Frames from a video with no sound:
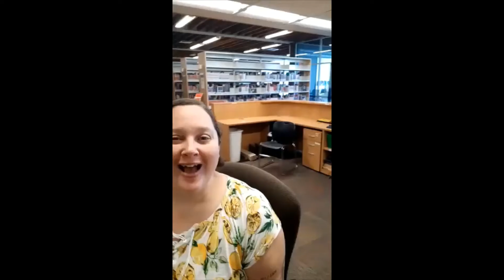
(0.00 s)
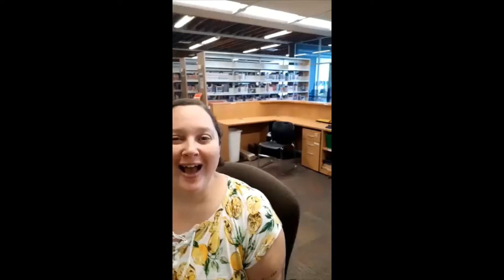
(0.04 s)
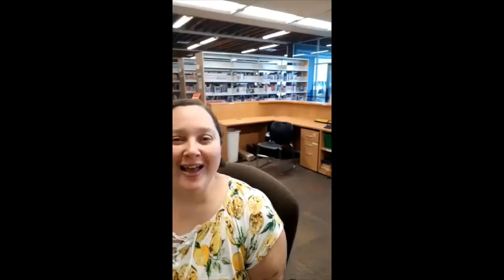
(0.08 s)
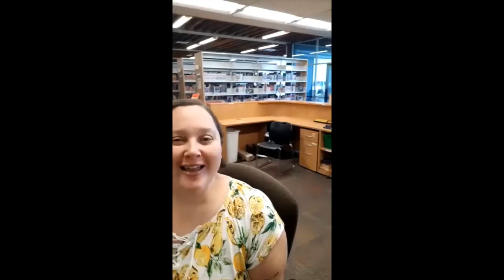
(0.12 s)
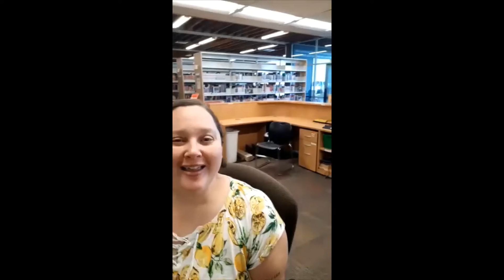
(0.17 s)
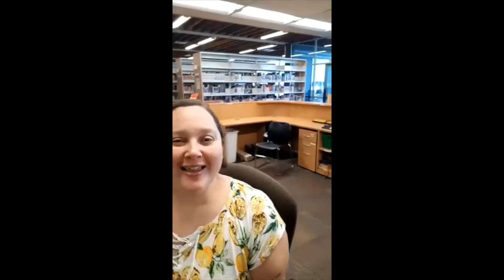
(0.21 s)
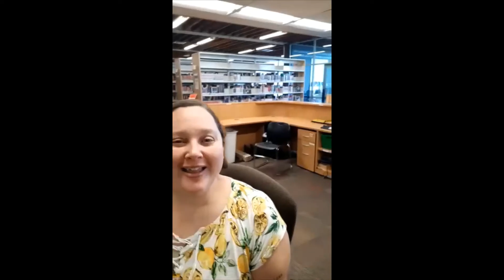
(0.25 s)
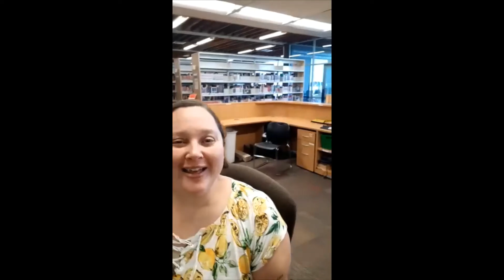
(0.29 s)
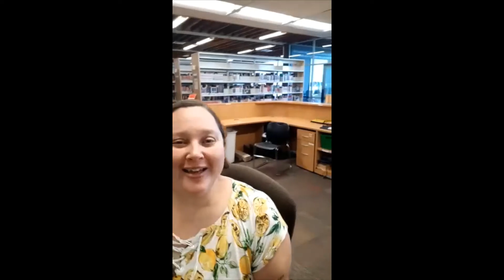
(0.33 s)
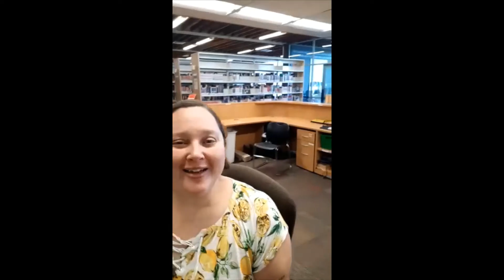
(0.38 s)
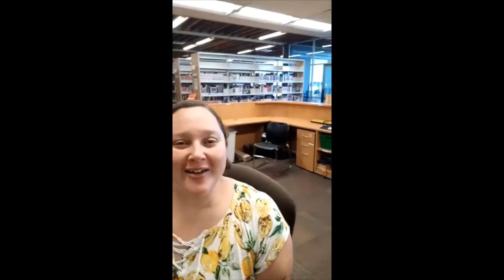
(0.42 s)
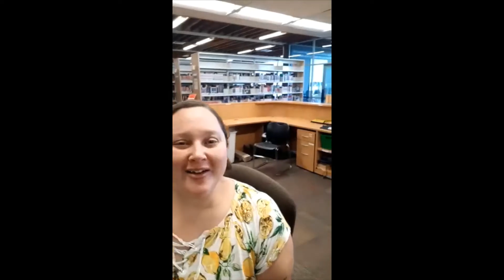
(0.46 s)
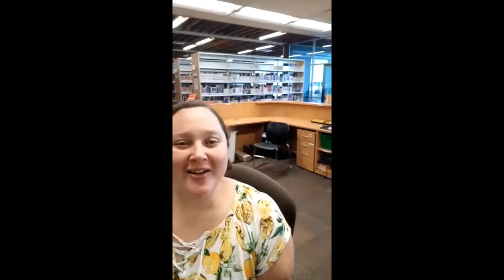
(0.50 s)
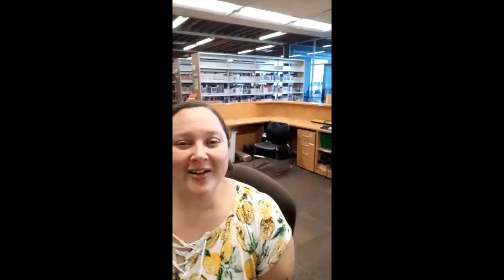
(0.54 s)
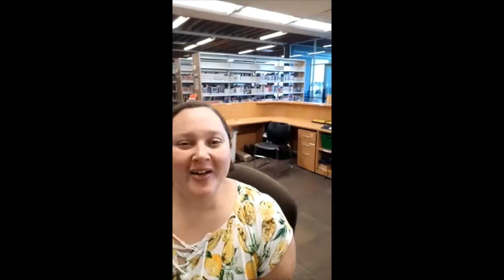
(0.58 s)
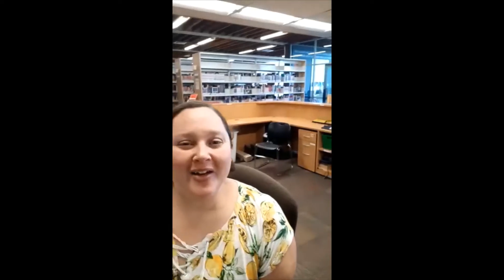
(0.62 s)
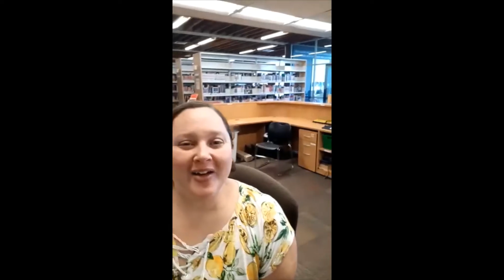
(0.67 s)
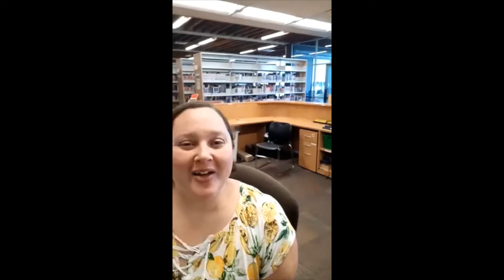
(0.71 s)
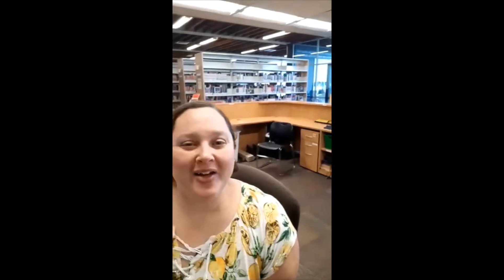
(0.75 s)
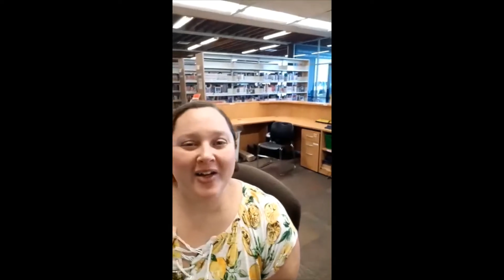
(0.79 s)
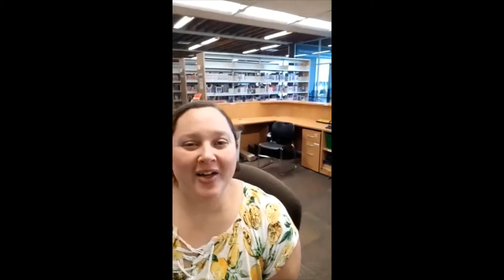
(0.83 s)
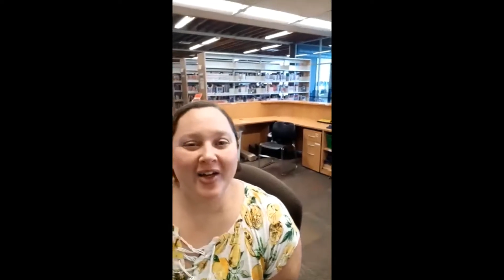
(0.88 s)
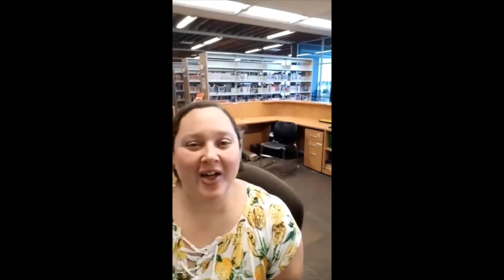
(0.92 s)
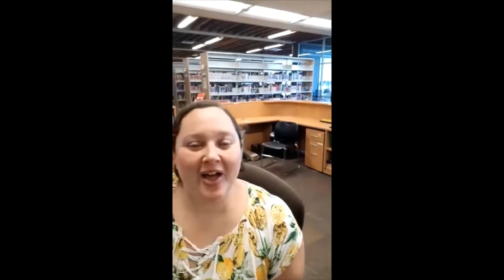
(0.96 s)
Hi there.
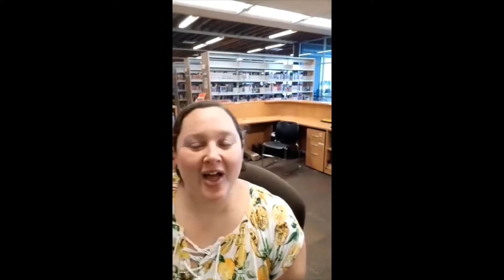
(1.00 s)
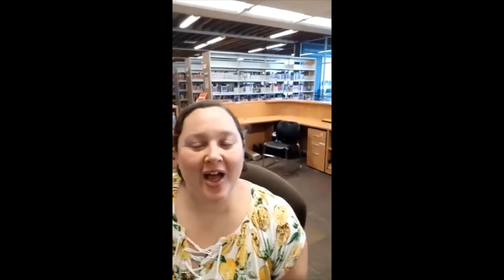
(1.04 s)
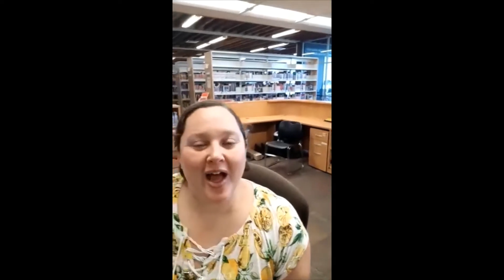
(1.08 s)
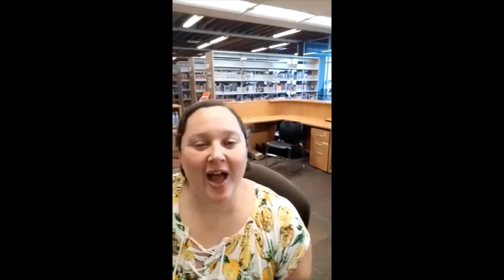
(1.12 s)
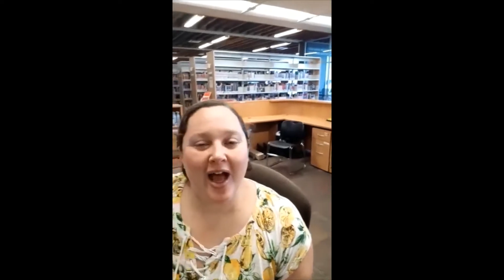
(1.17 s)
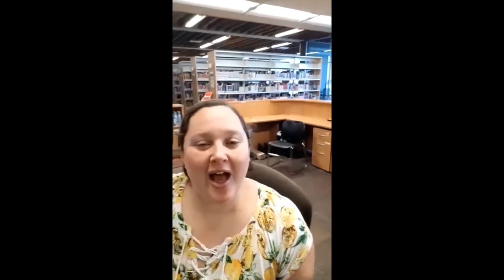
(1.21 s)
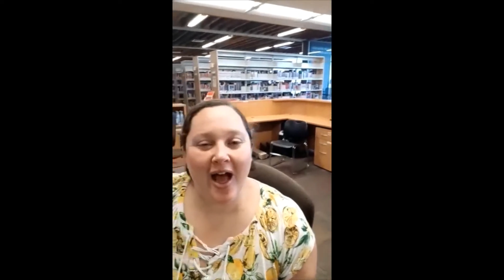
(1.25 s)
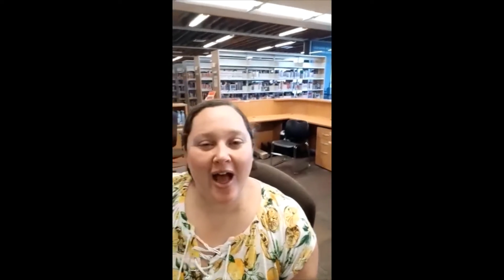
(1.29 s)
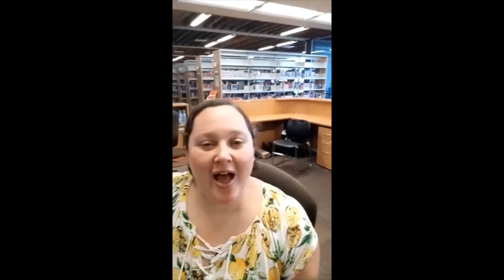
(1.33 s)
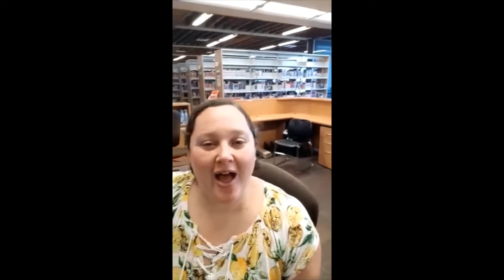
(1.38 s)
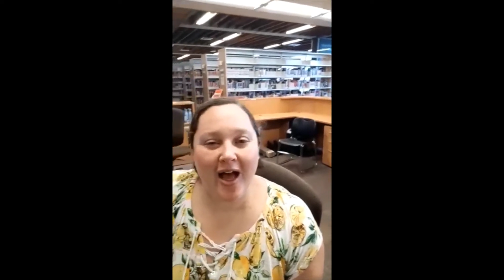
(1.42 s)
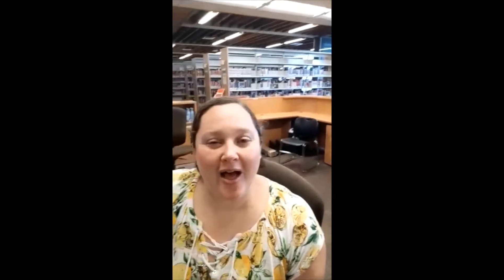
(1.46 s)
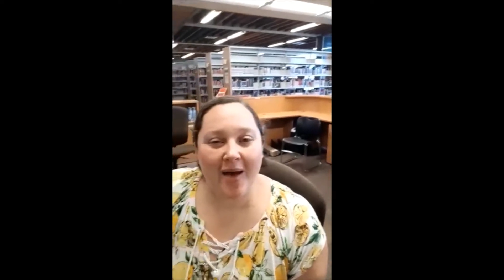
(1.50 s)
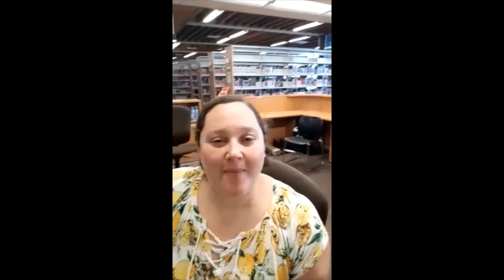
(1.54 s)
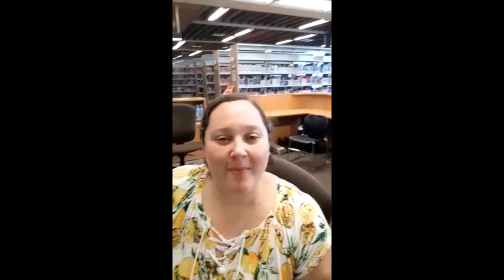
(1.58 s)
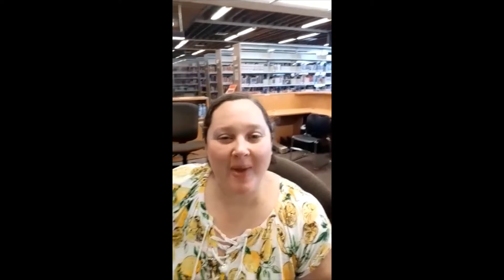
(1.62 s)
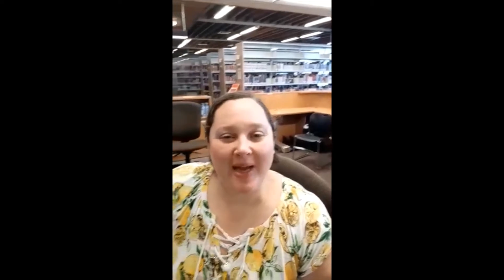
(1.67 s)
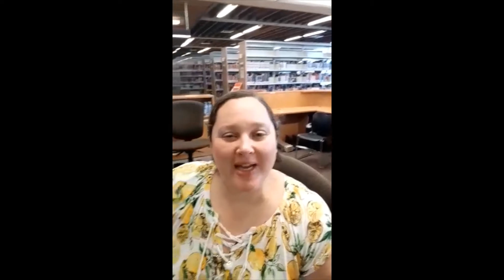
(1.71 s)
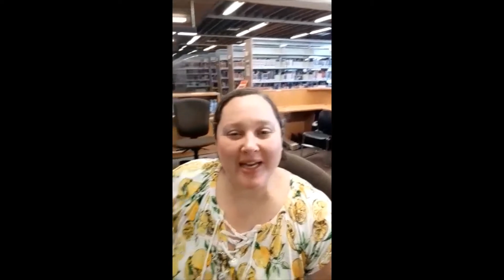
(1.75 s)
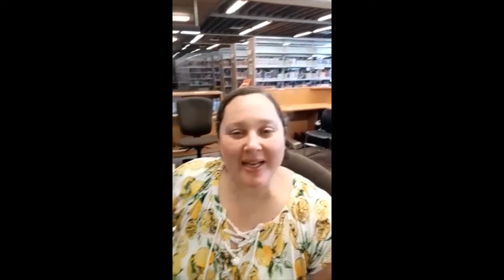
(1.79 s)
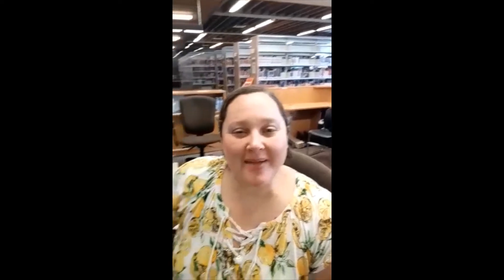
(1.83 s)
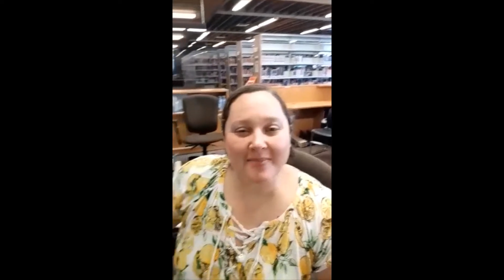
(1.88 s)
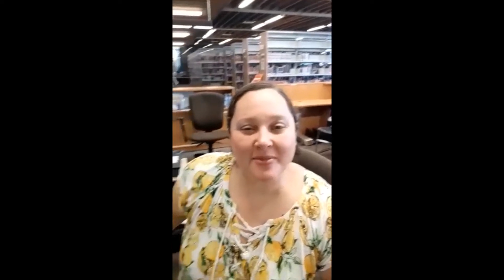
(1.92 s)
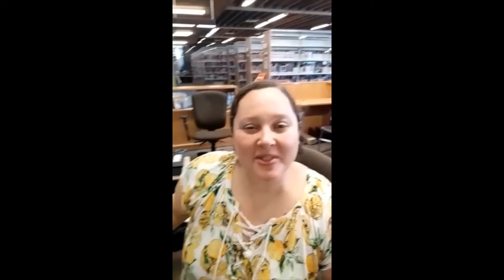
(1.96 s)
My
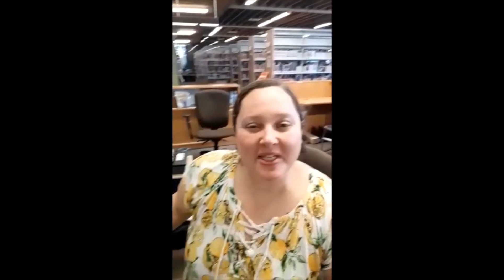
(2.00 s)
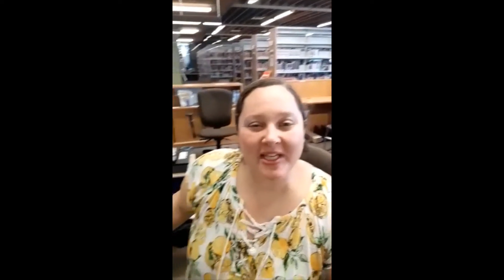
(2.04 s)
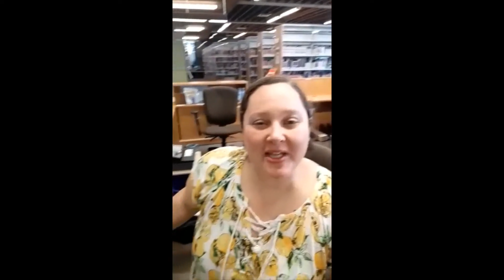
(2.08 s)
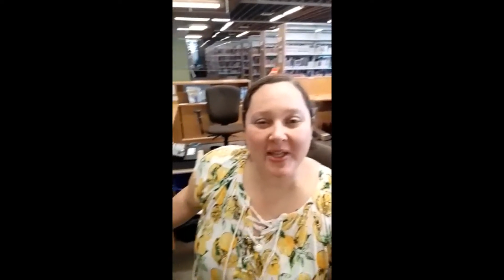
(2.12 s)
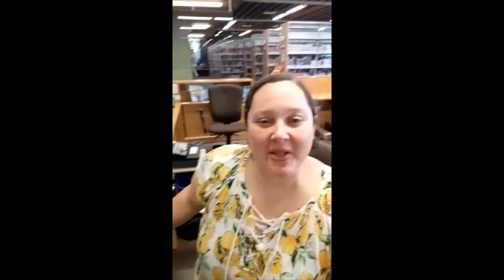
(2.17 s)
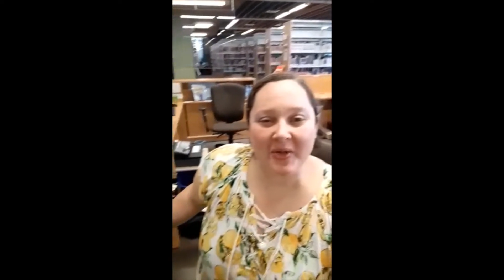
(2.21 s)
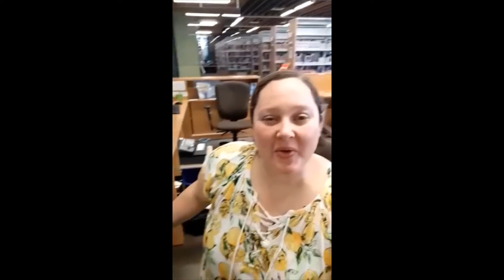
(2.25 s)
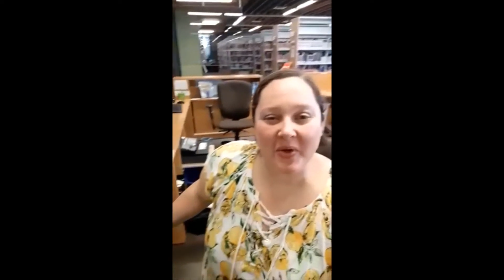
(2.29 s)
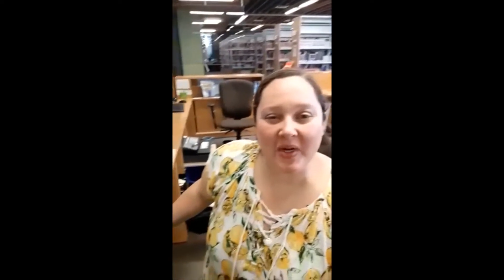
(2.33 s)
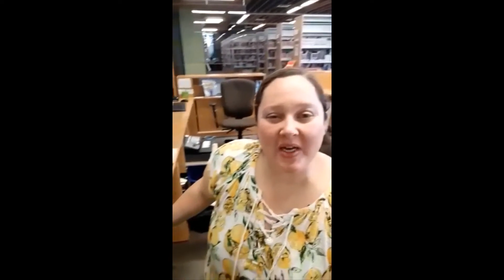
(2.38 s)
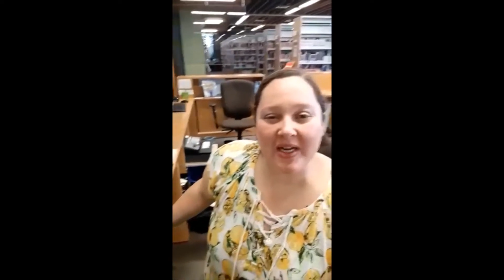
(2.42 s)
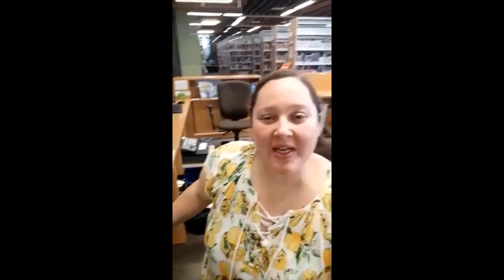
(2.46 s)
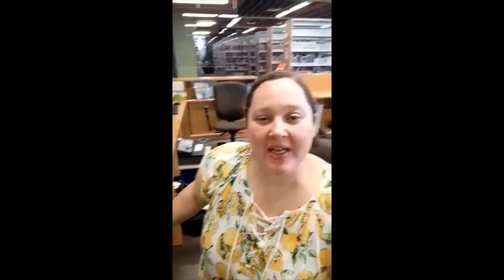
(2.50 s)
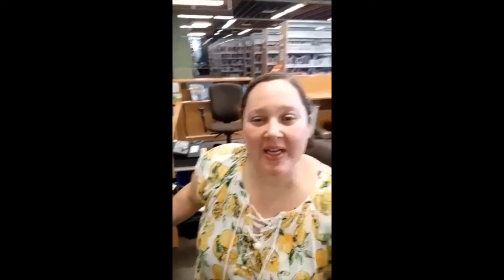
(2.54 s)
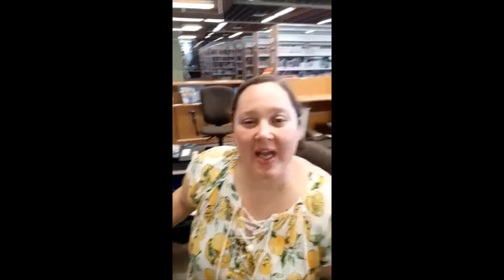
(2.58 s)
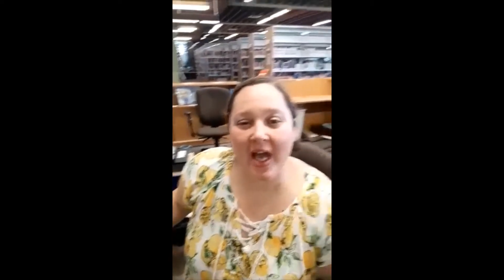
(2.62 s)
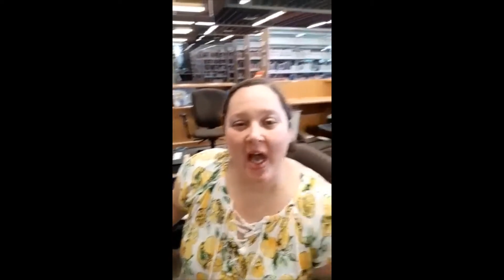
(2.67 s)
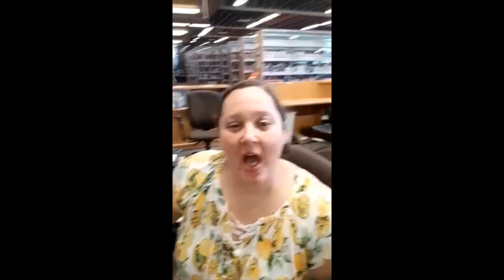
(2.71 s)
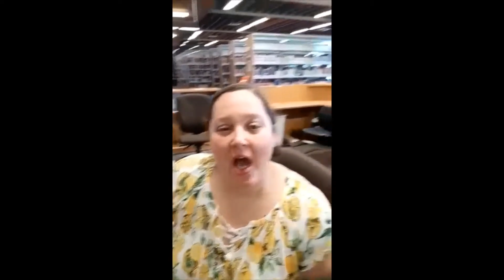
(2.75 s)
name's Hillary.